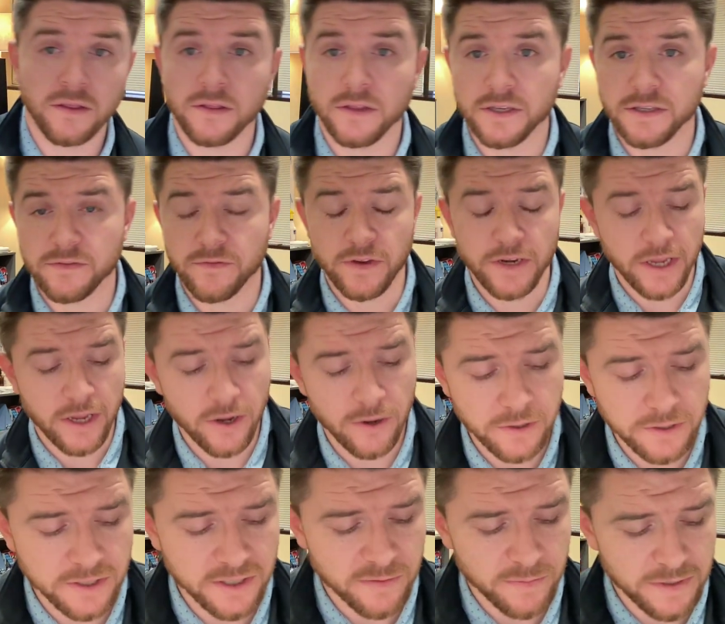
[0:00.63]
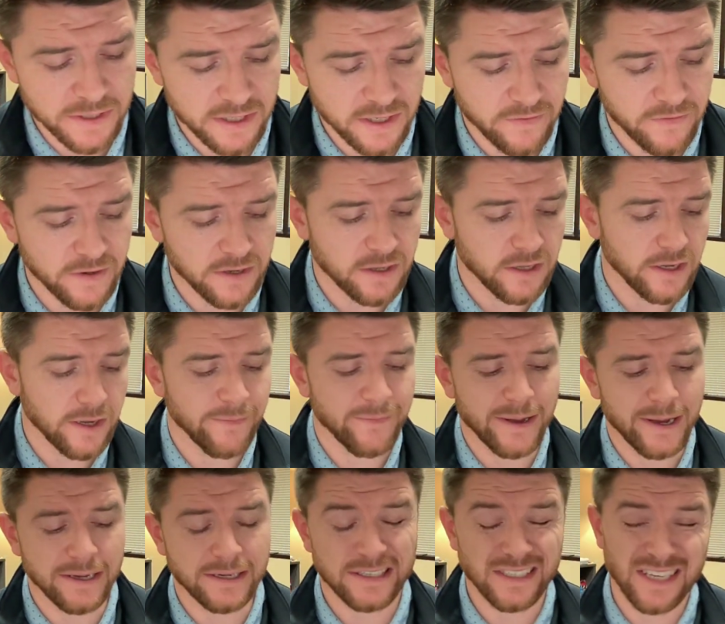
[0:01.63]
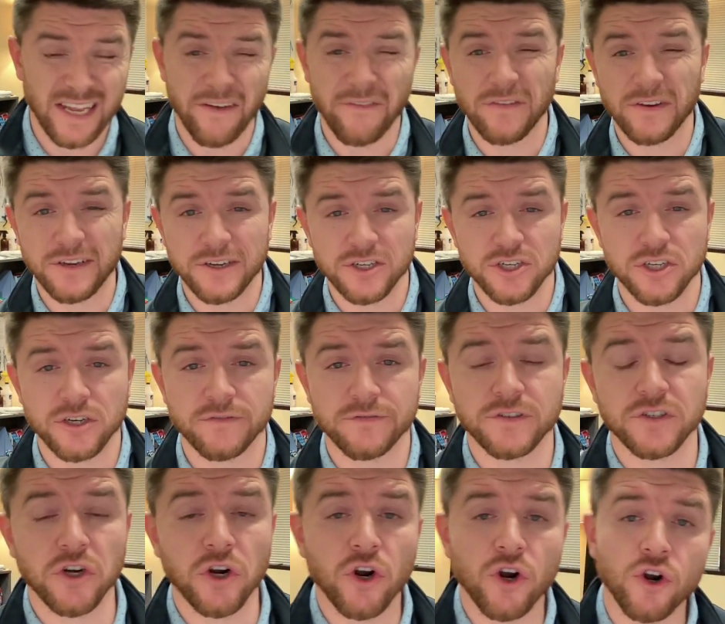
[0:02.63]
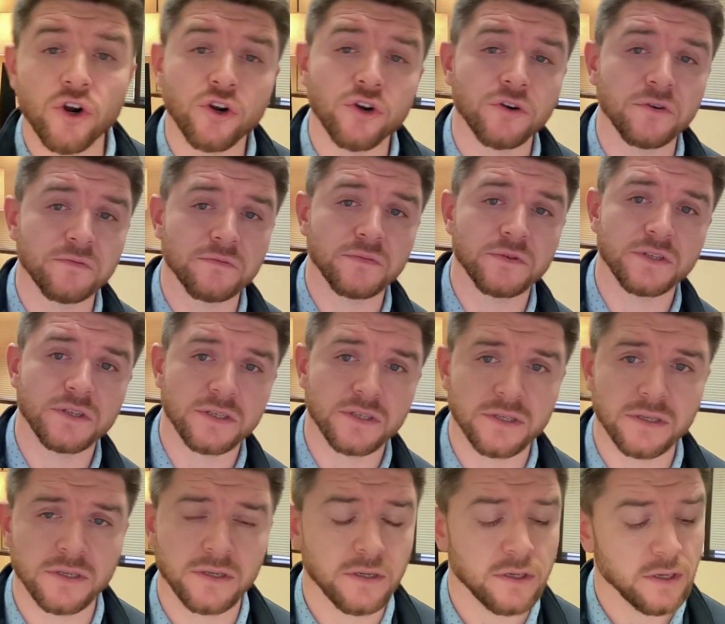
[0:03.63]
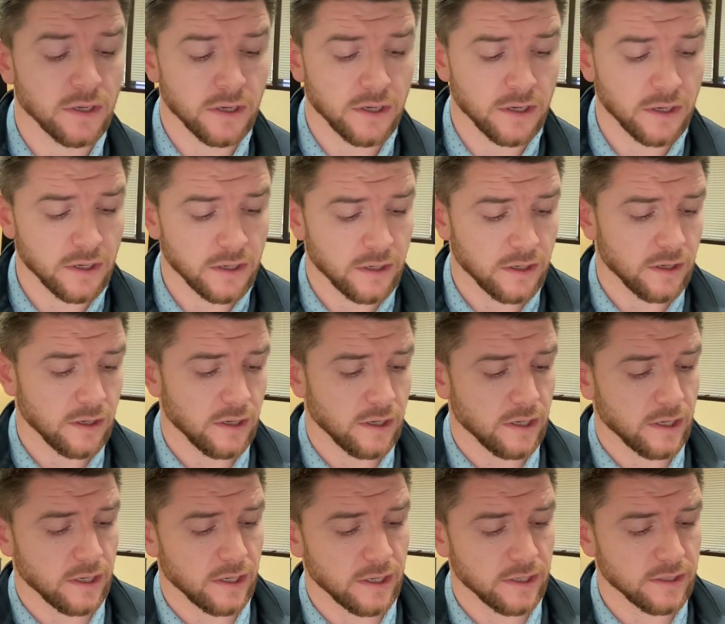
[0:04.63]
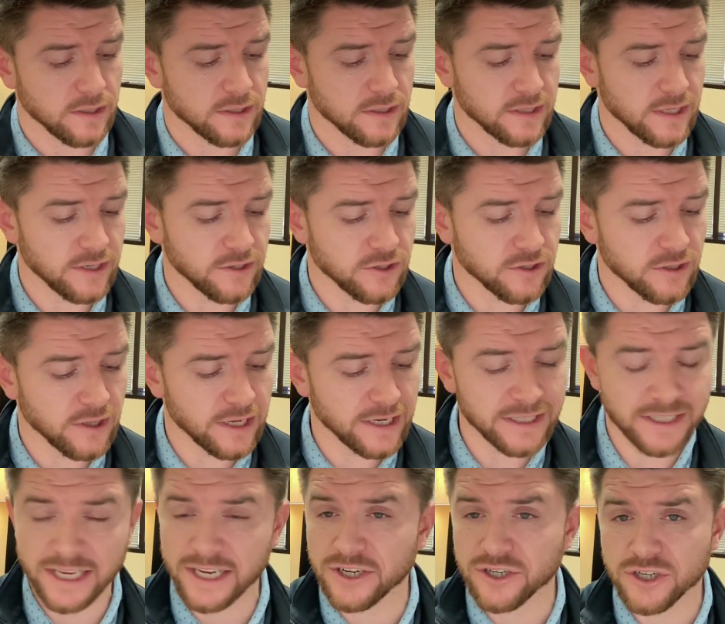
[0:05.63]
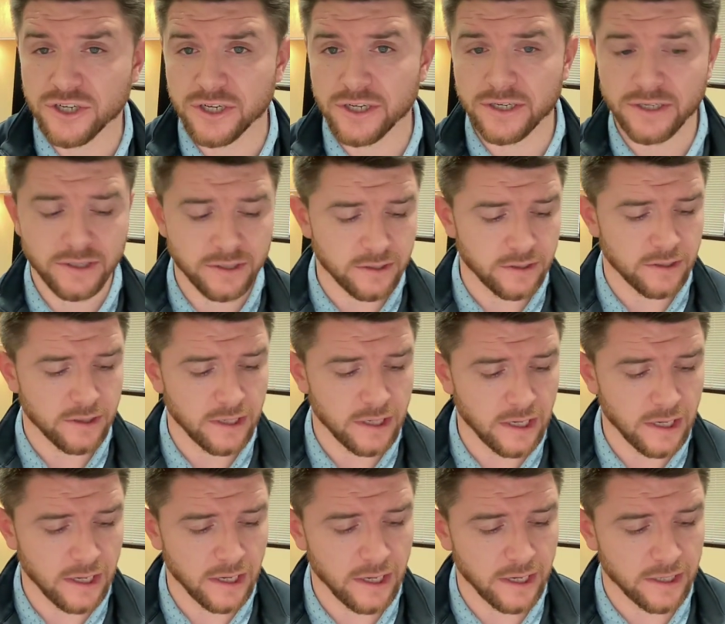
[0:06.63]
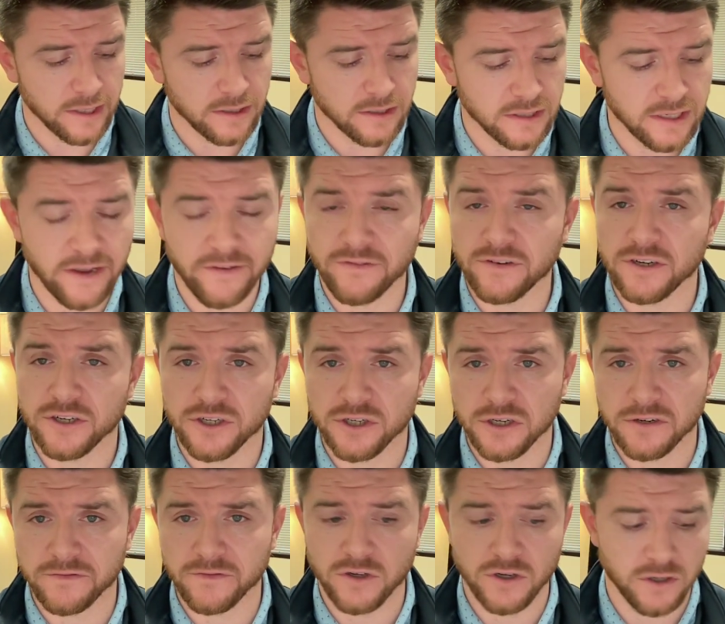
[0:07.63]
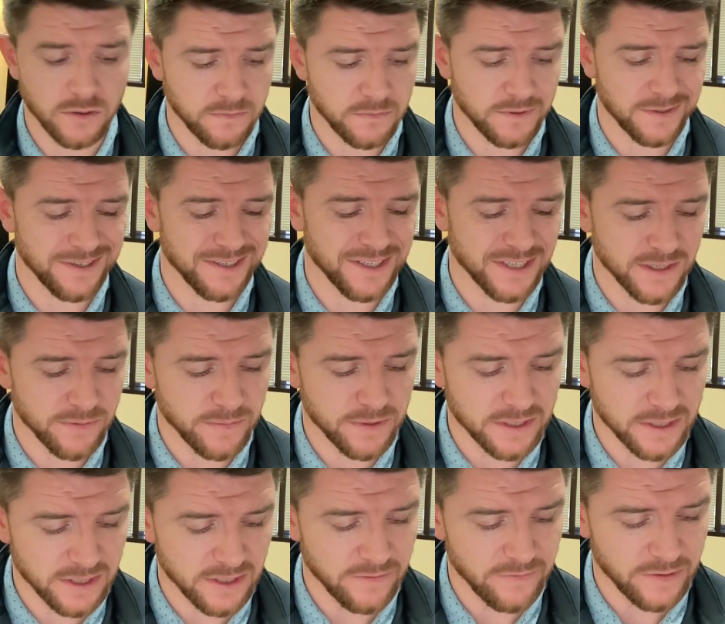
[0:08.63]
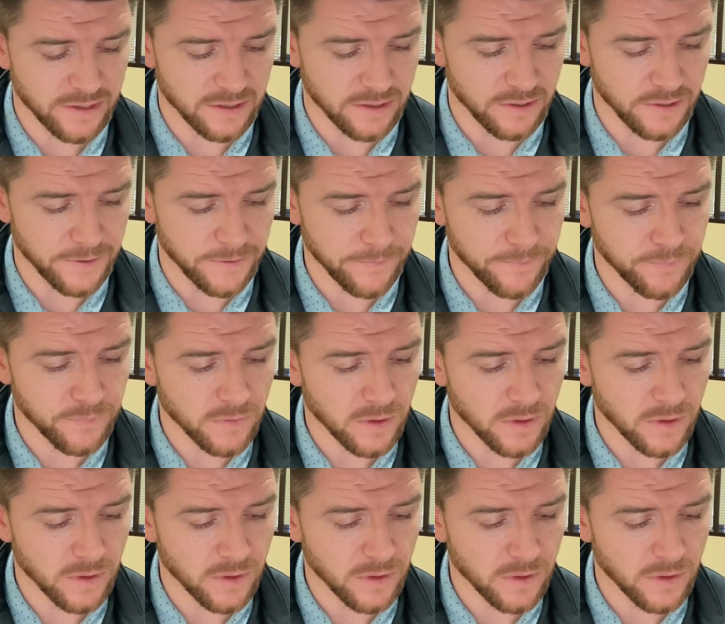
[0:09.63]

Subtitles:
This video is specifically about definition of terms. Centralization, definition of terms specifically.